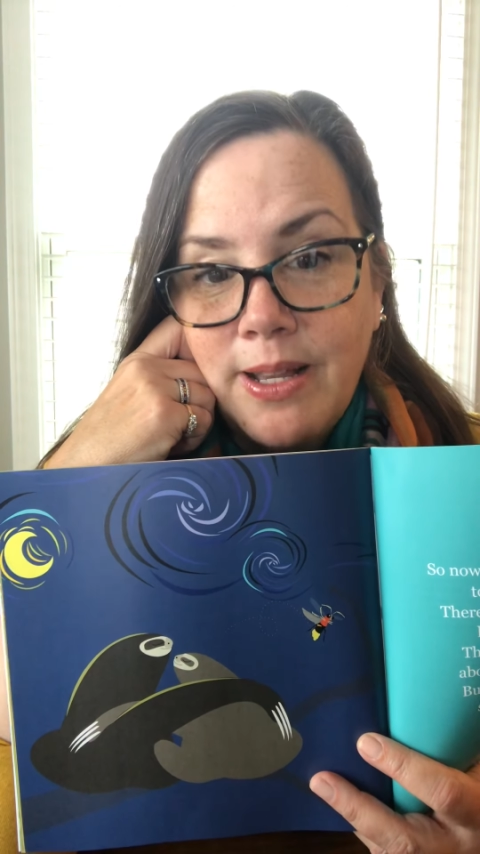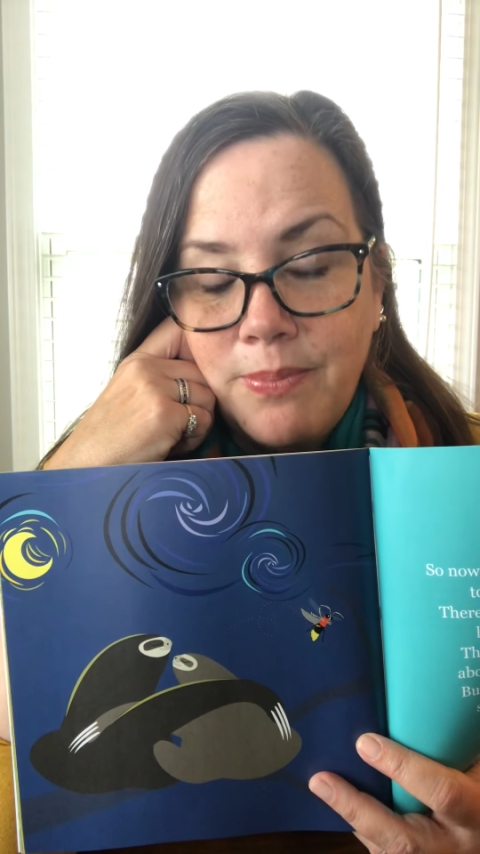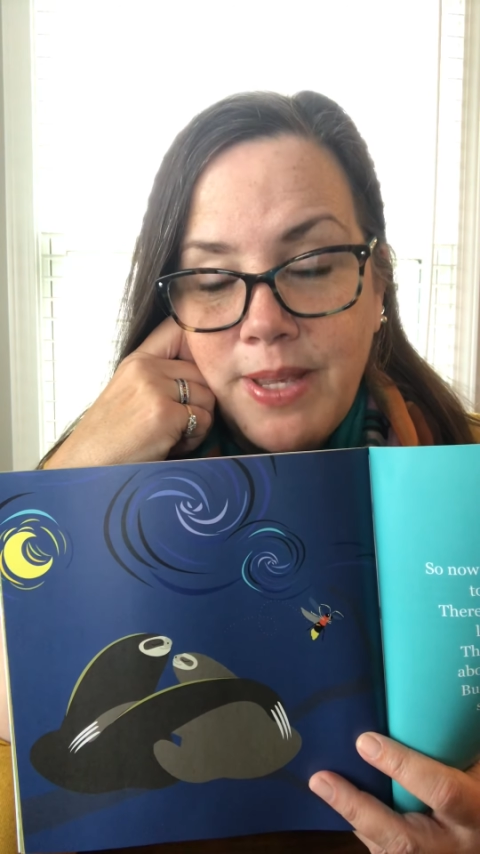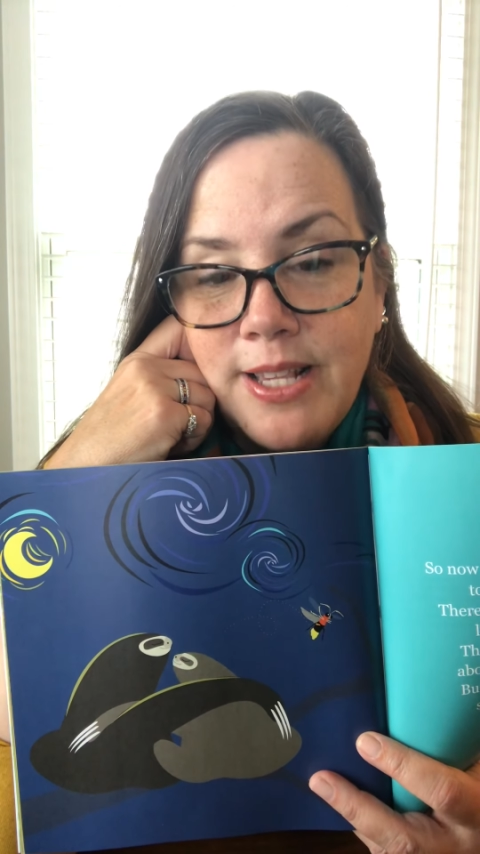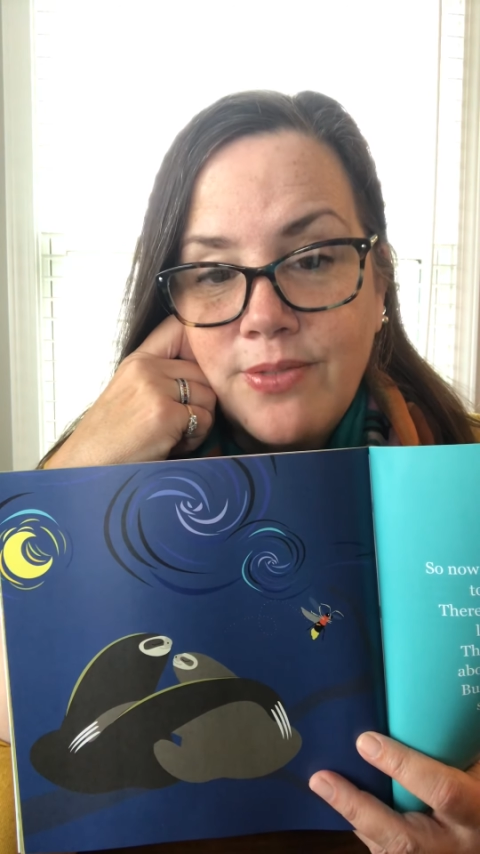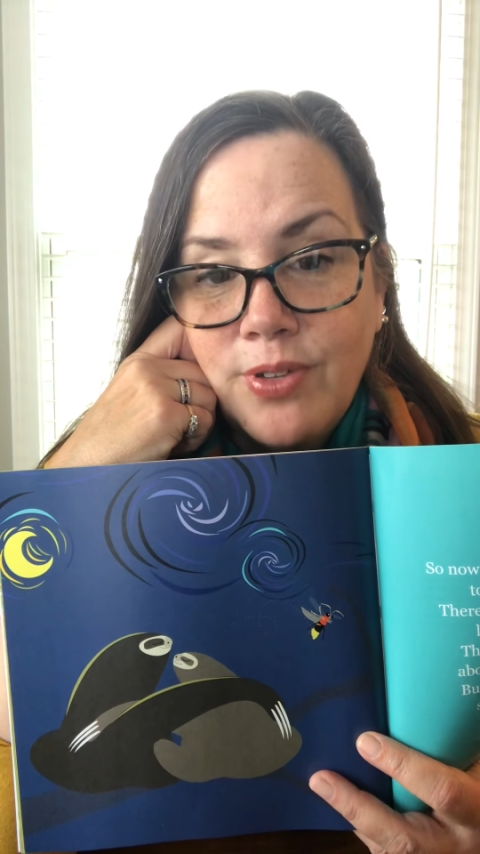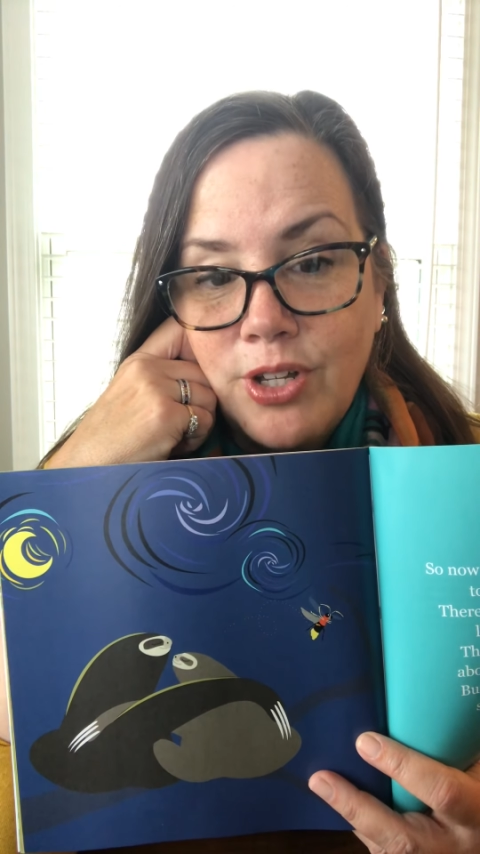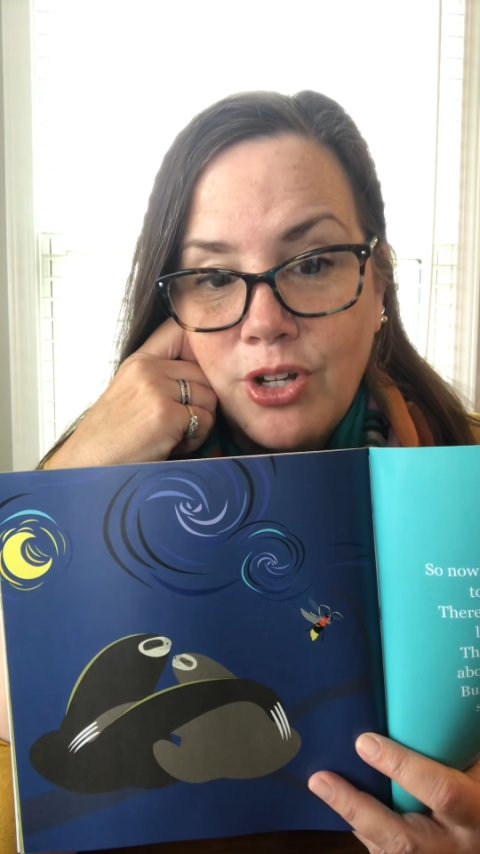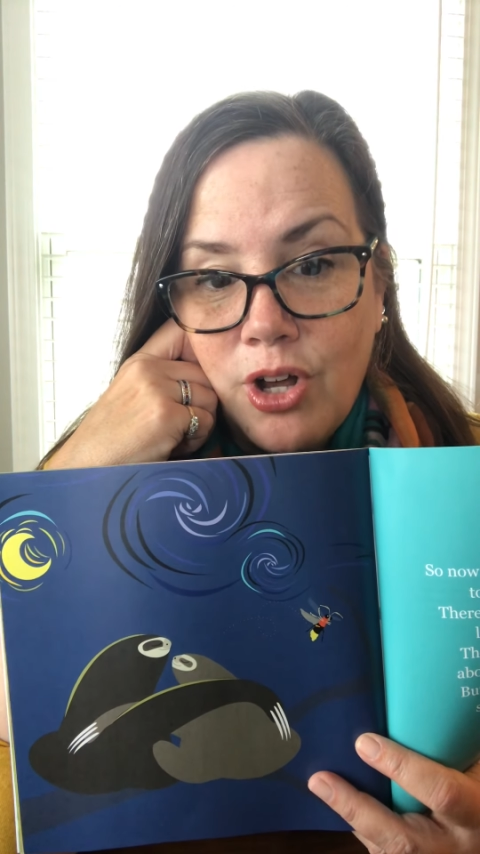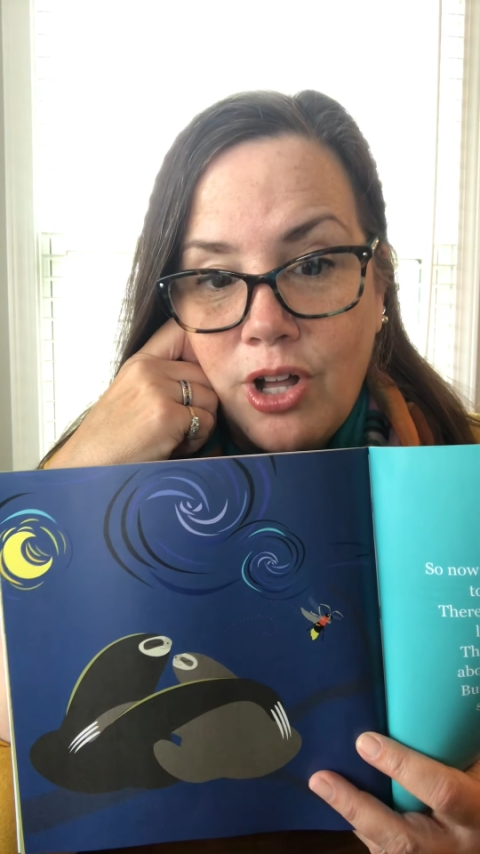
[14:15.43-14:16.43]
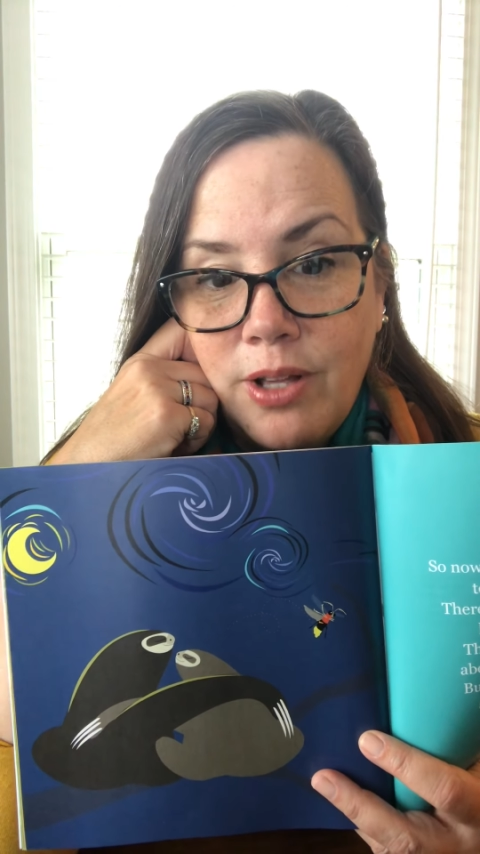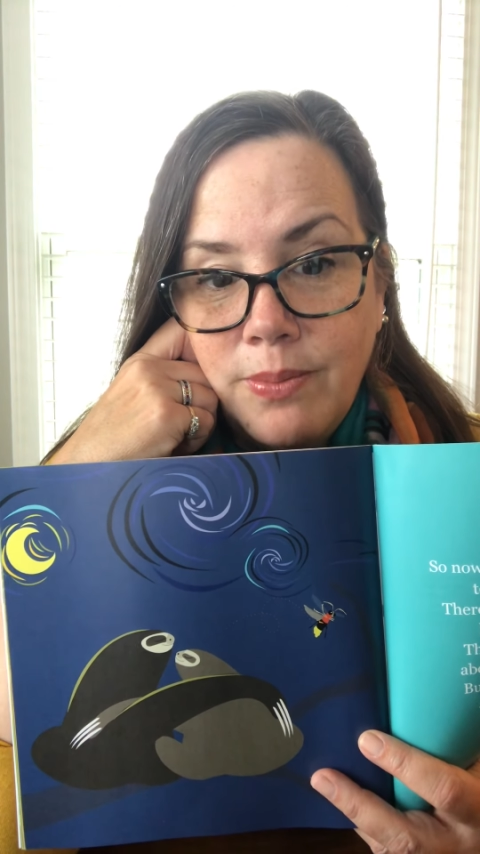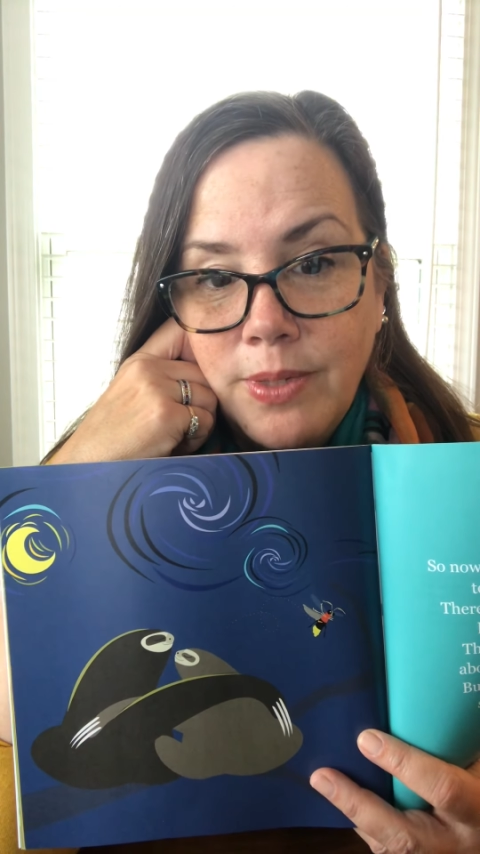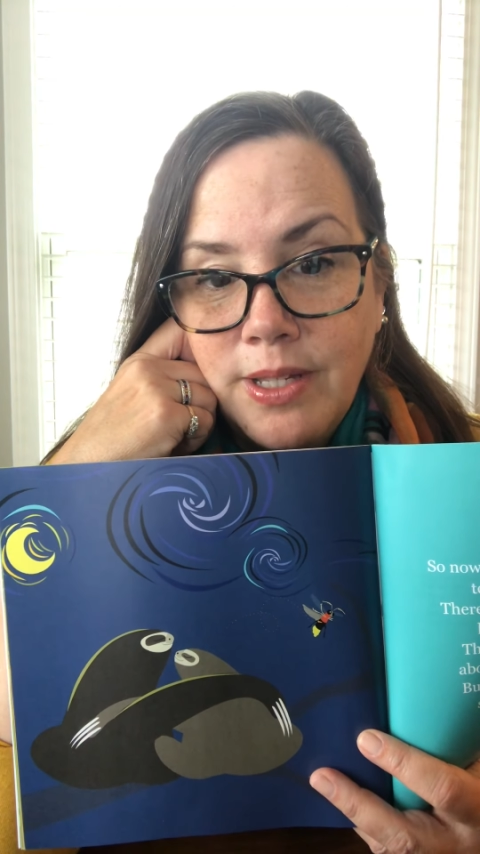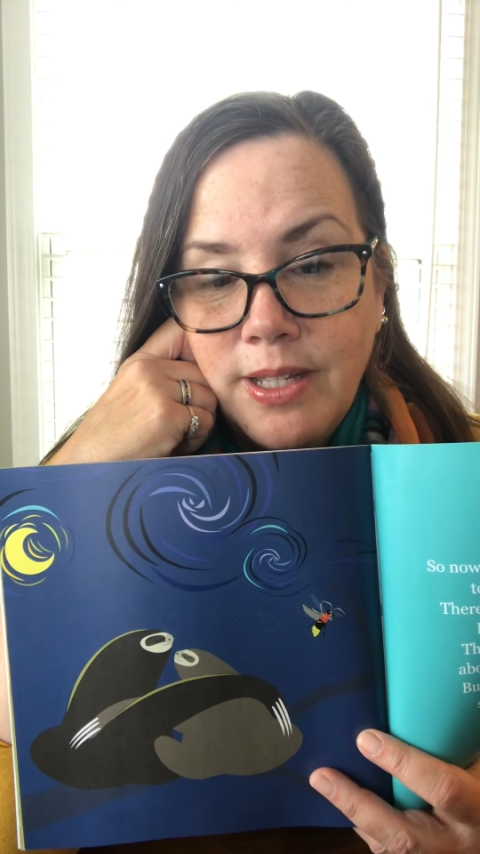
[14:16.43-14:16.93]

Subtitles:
and peaceful and calm